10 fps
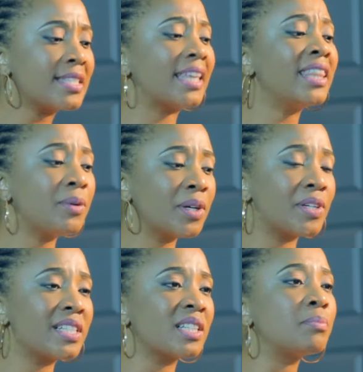said they were
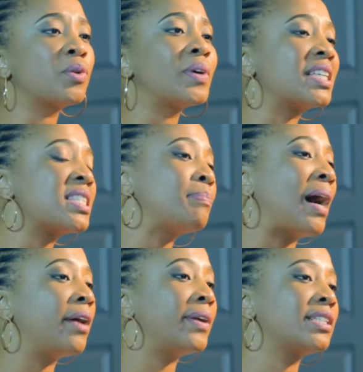Christian, but were
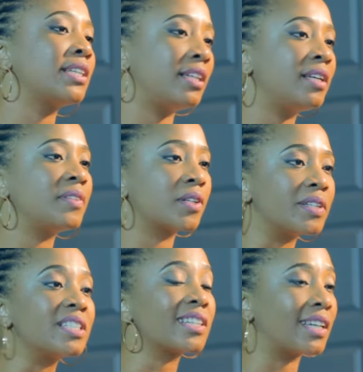aspiring to live the
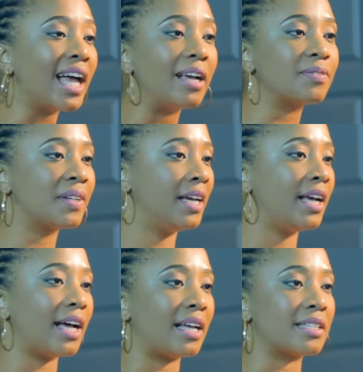Christian life,
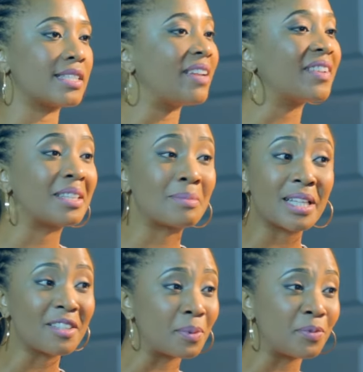saving
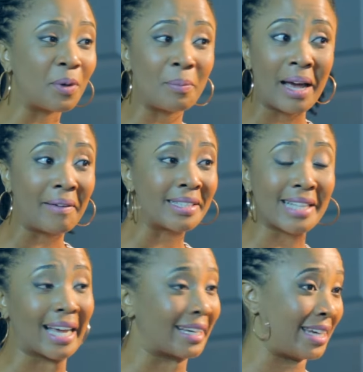themselves before
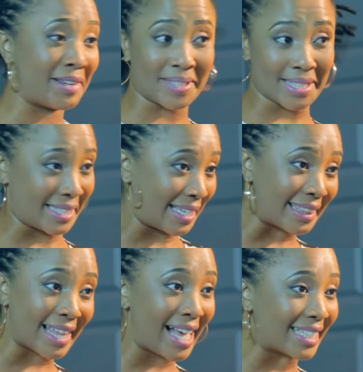marriage. I had never
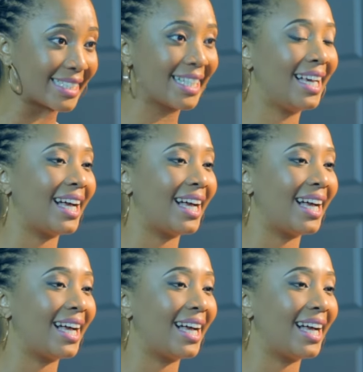seen that.